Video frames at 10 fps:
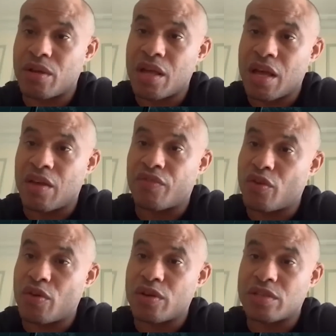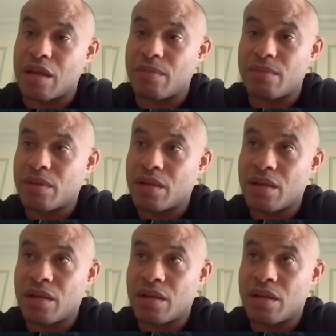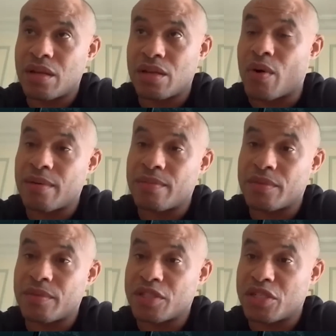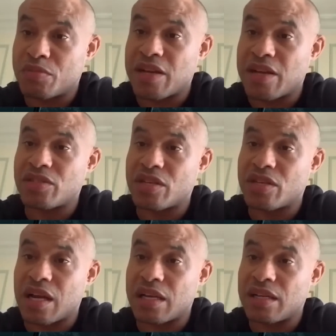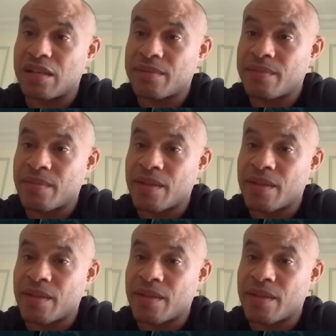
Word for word: You know, if you're Islam, you wanna smash this guy,